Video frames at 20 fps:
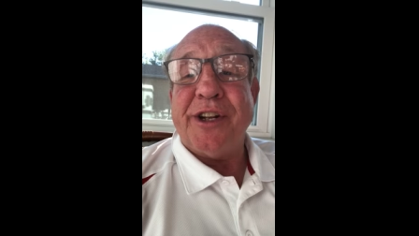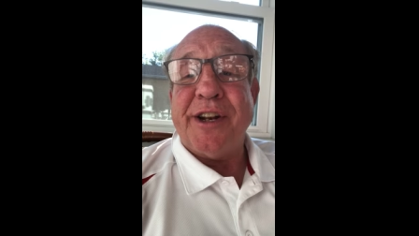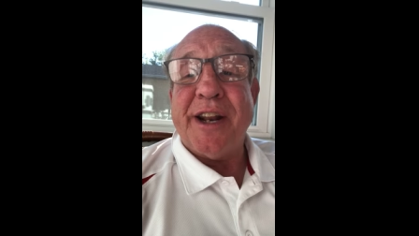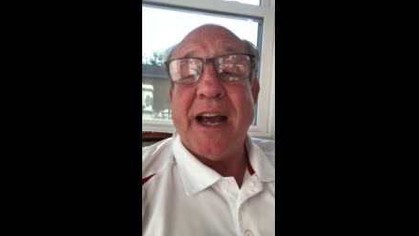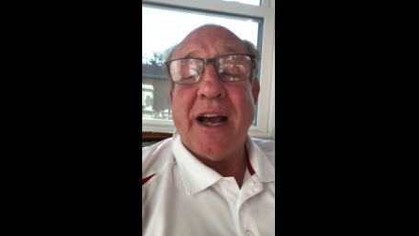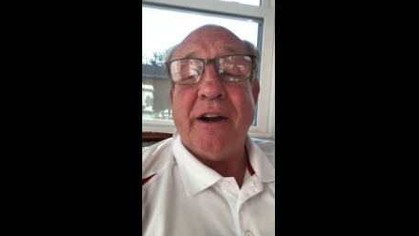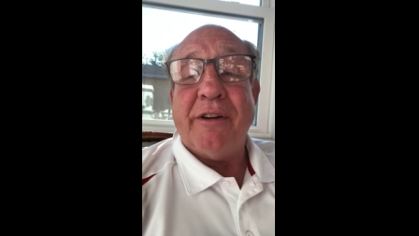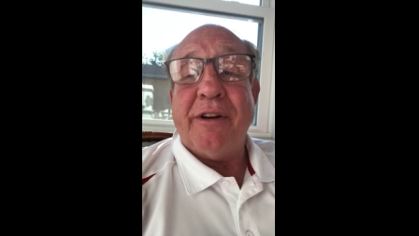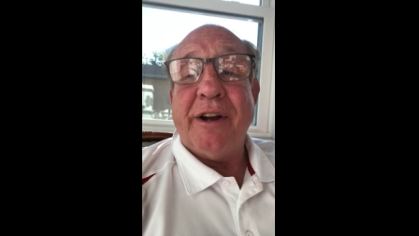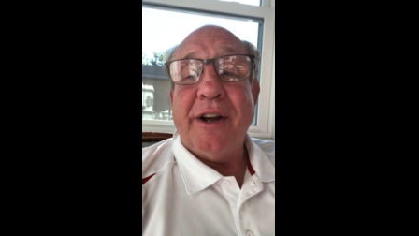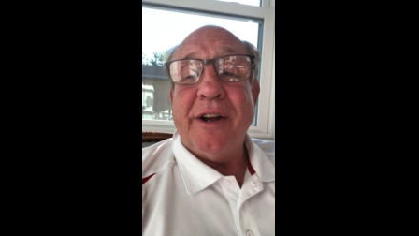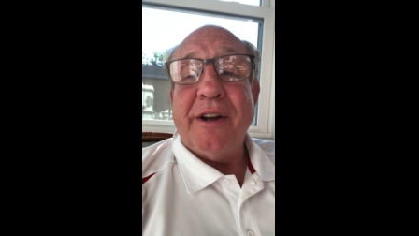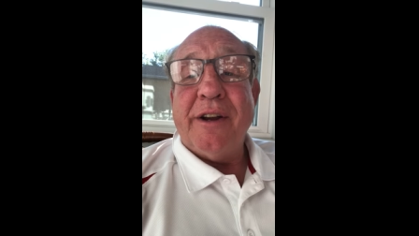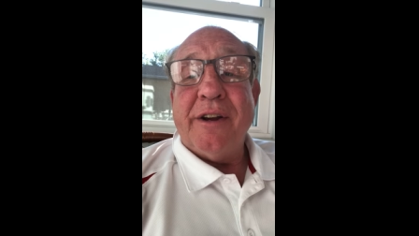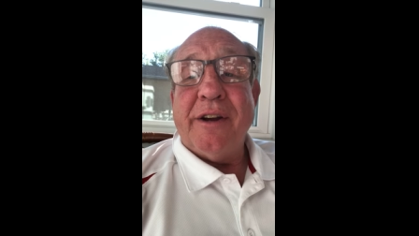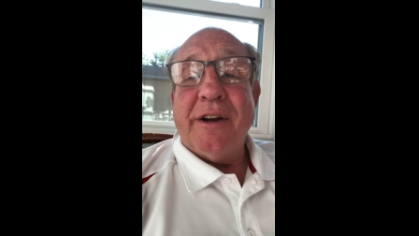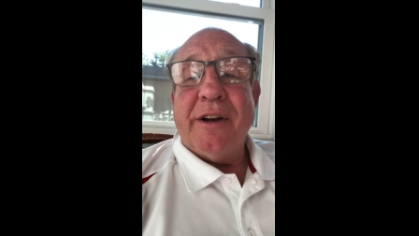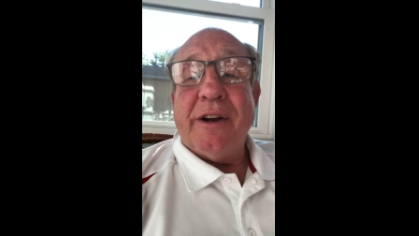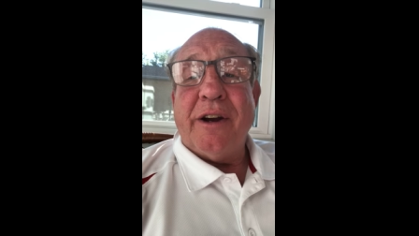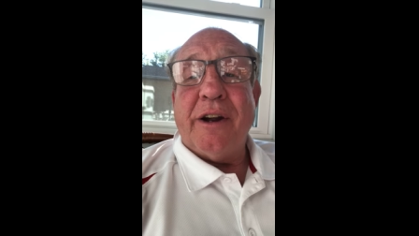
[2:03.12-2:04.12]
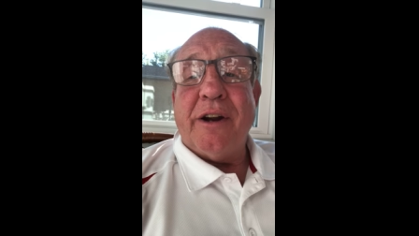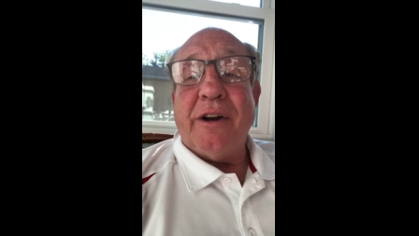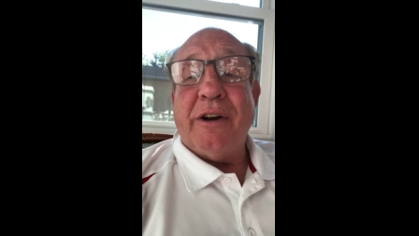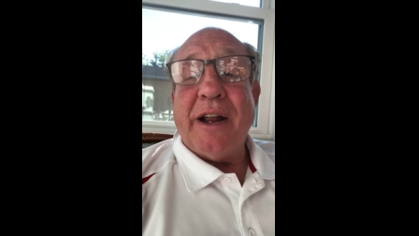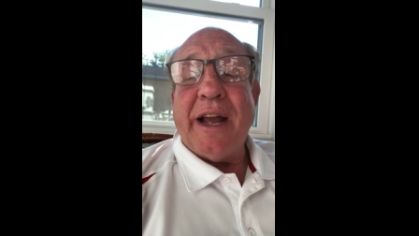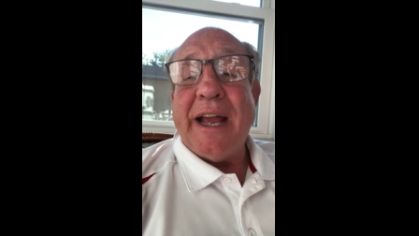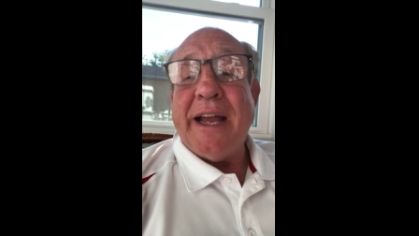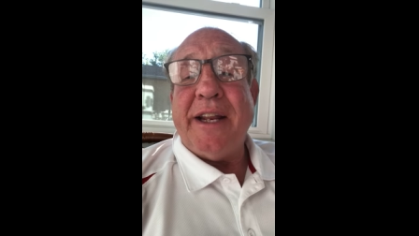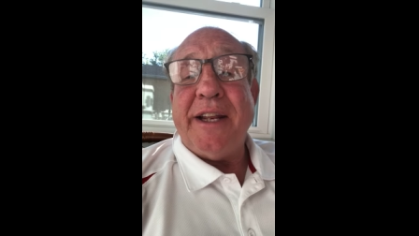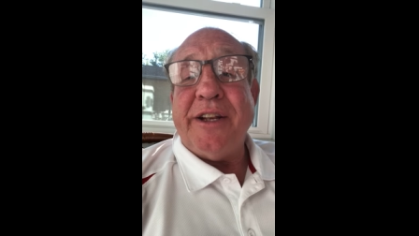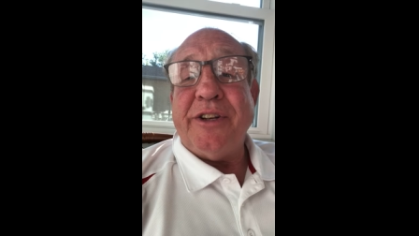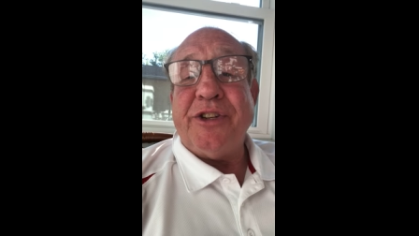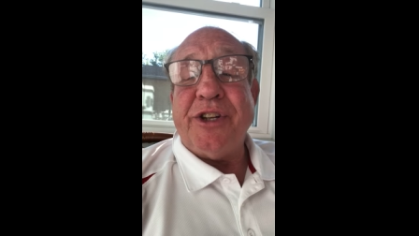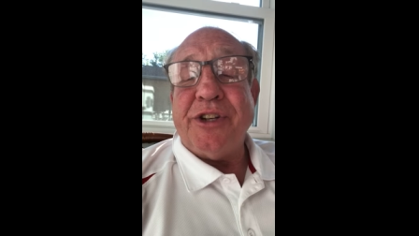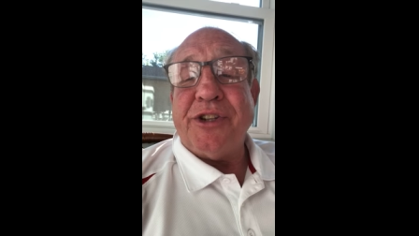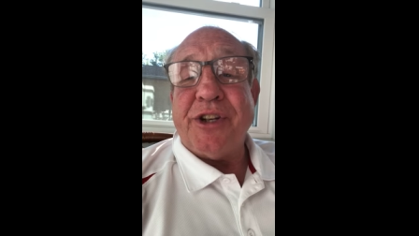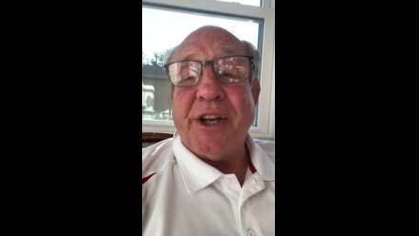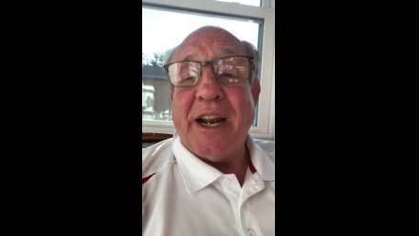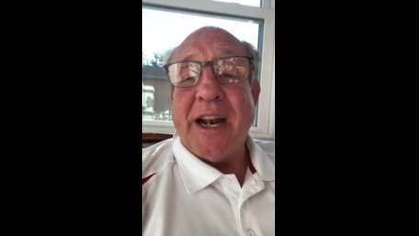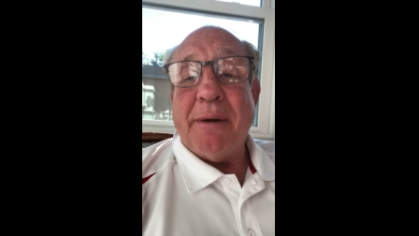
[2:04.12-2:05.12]
it now or 80
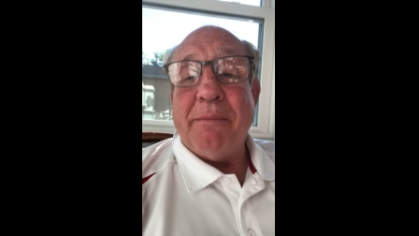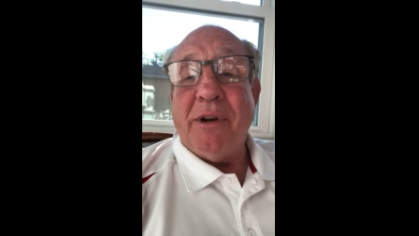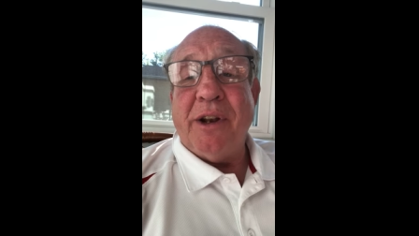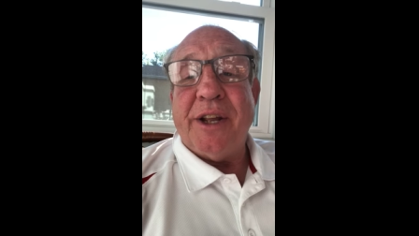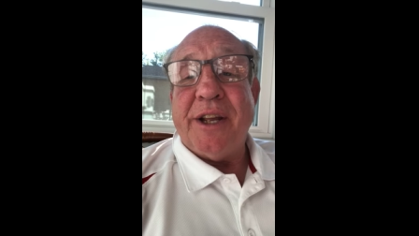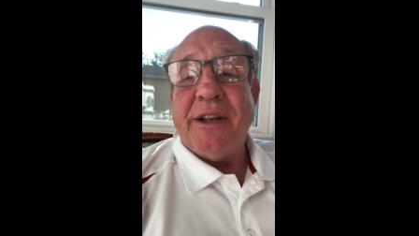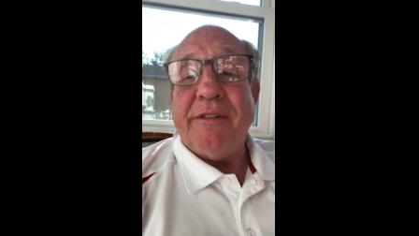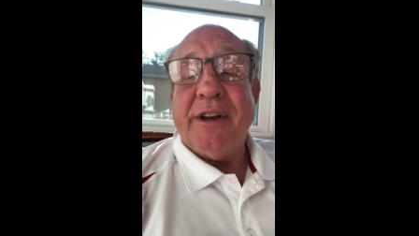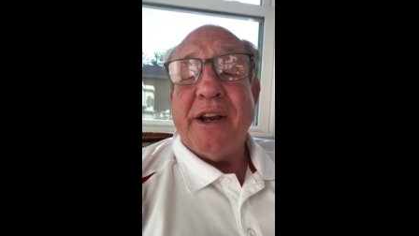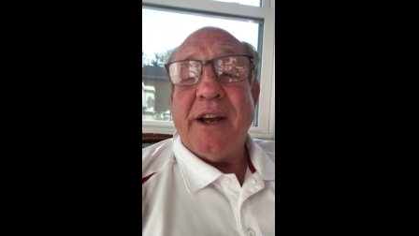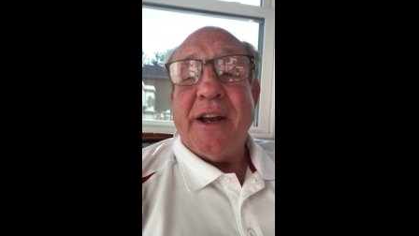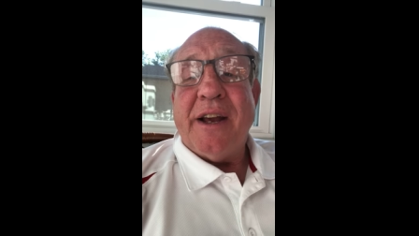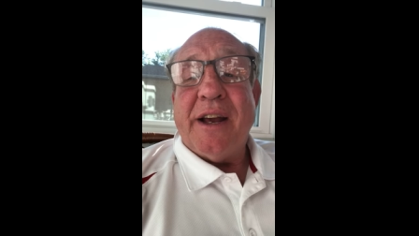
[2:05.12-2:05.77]
she said I believe